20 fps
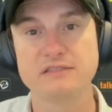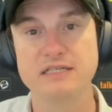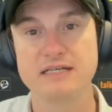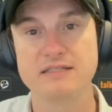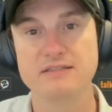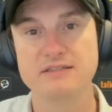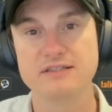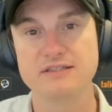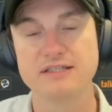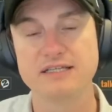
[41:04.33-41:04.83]

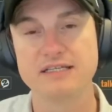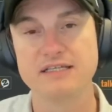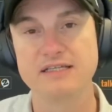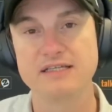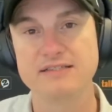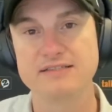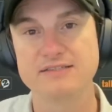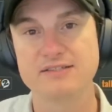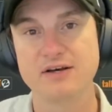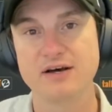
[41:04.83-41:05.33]
talented the
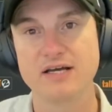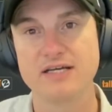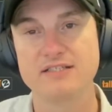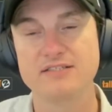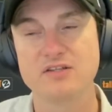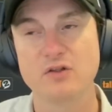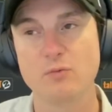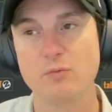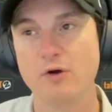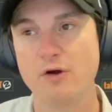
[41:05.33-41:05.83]
Indian side
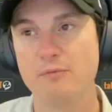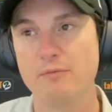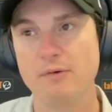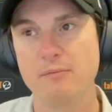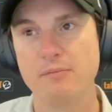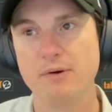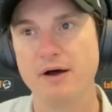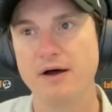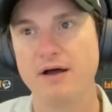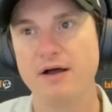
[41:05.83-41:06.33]
is at the moment.
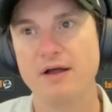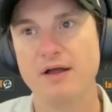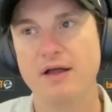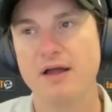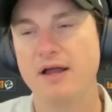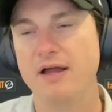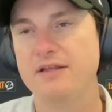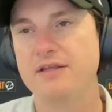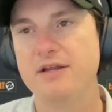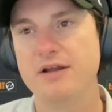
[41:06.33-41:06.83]
But
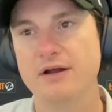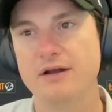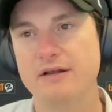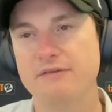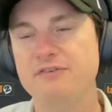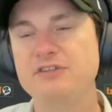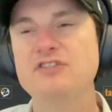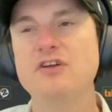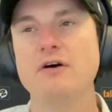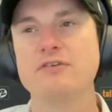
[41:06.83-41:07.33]

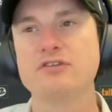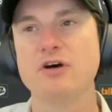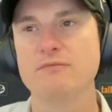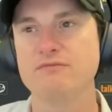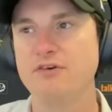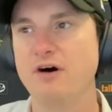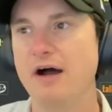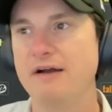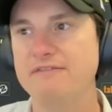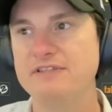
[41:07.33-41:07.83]
if he's not top
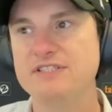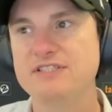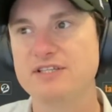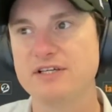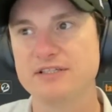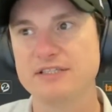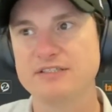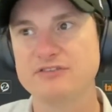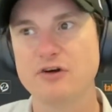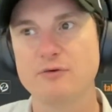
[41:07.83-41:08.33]
5, he's
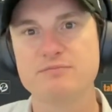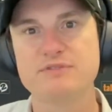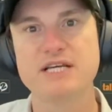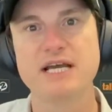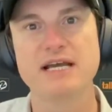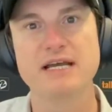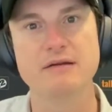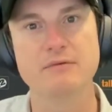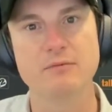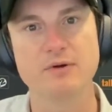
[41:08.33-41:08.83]
certainly top
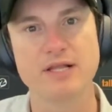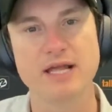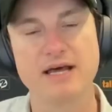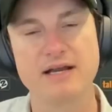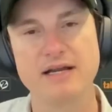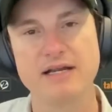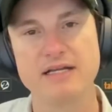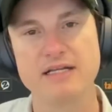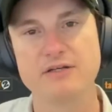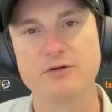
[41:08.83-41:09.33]
10
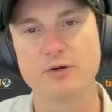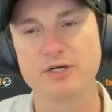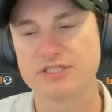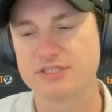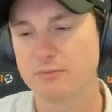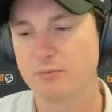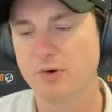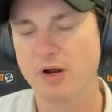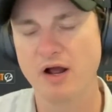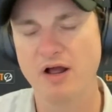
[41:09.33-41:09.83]
without any
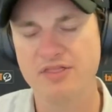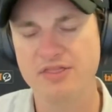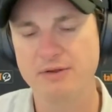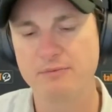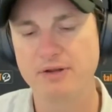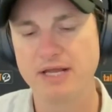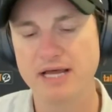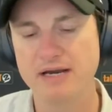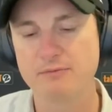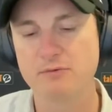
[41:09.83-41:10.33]
question. I think
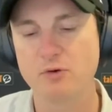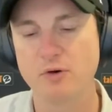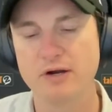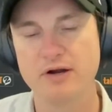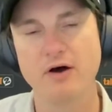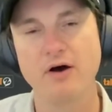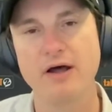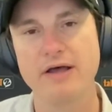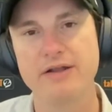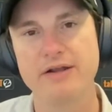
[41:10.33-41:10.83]
we had him quite
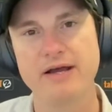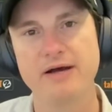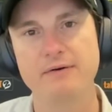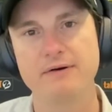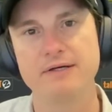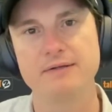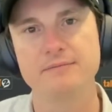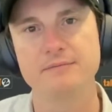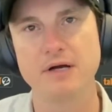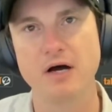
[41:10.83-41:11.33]
high in
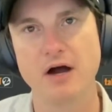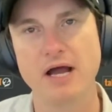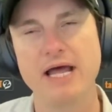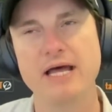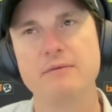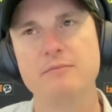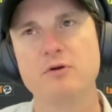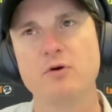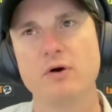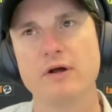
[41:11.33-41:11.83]
our. I
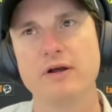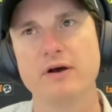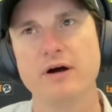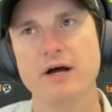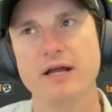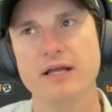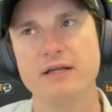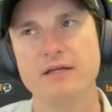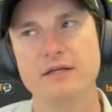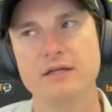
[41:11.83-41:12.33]
had him quite
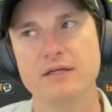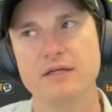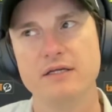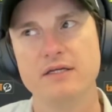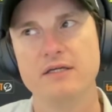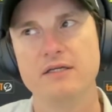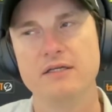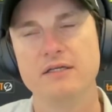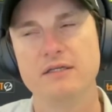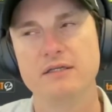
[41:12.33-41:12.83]
high.
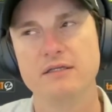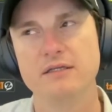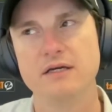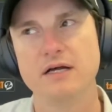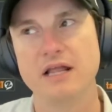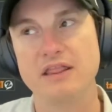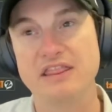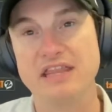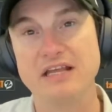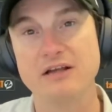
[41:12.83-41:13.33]

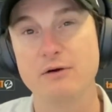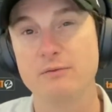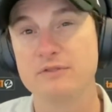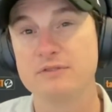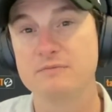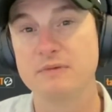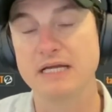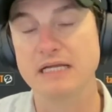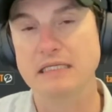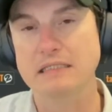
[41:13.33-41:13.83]
I think it
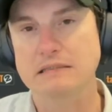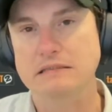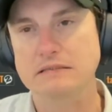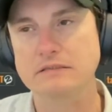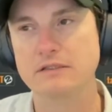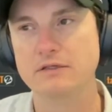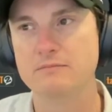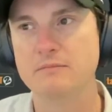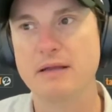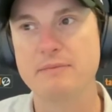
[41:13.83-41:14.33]
was me,
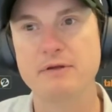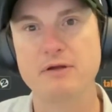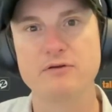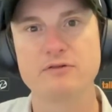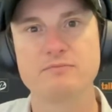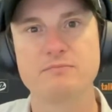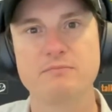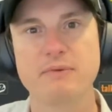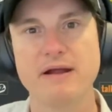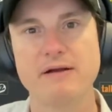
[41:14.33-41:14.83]
or maybe it
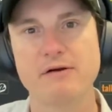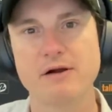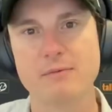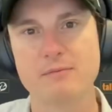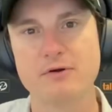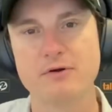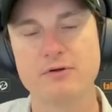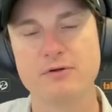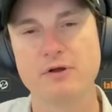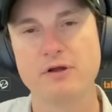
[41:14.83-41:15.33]
was Bayram
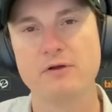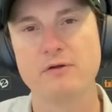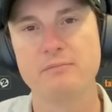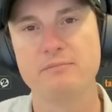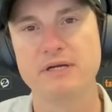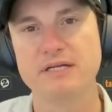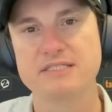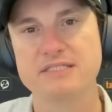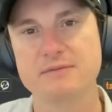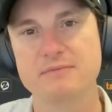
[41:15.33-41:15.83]
who
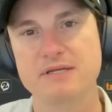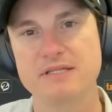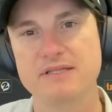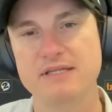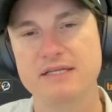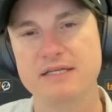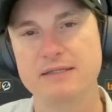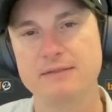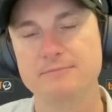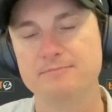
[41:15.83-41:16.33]
picked him
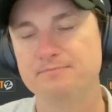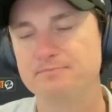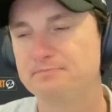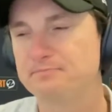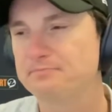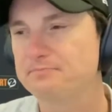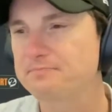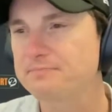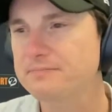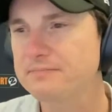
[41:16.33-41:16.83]

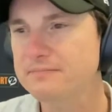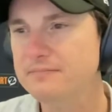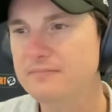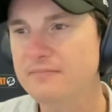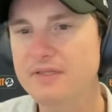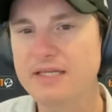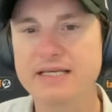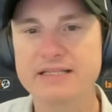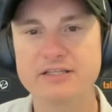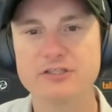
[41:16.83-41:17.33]

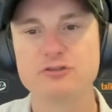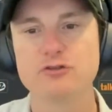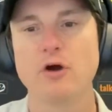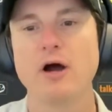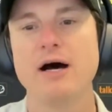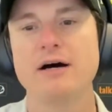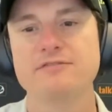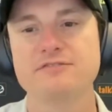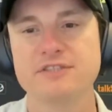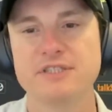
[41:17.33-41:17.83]
in the
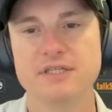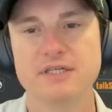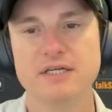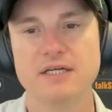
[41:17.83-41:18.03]
draft